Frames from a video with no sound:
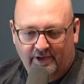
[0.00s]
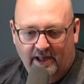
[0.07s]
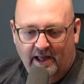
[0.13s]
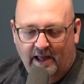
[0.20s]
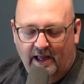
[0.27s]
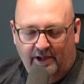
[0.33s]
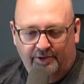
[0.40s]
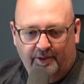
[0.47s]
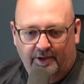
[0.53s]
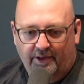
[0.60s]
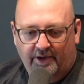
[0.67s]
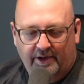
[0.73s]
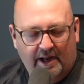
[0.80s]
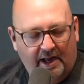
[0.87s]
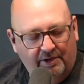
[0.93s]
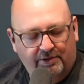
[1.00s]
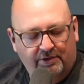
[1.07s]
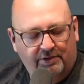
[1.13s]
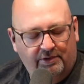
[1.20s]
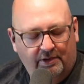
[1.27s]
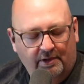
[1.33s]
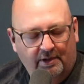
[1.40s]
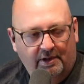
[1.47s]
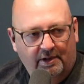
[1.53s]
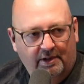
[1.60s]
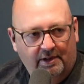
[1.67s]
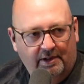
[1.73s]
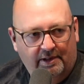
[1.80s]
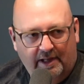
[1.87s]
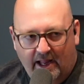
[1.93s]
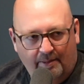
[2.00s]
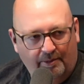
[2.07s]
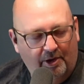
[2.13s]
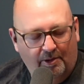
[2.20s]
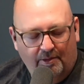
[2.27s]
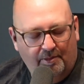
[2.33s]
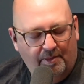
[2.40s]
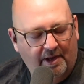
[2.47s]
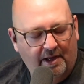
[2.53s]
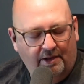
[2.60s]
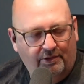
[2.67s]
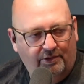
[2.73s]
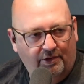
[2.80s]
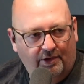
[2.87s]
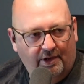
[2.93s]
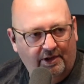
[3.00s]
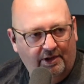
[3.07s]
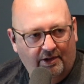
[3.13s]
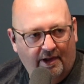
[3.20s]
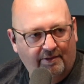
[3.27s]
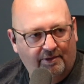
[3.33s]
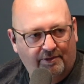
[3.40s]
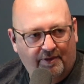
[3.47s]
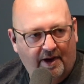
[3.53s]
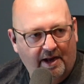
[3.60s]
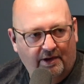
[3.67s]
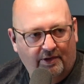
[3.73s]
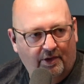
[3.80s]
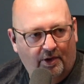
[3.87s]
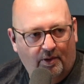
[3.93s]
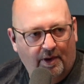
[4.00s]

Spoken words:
he's one of the nicest damn human beings you'll ever find in the whole wide world.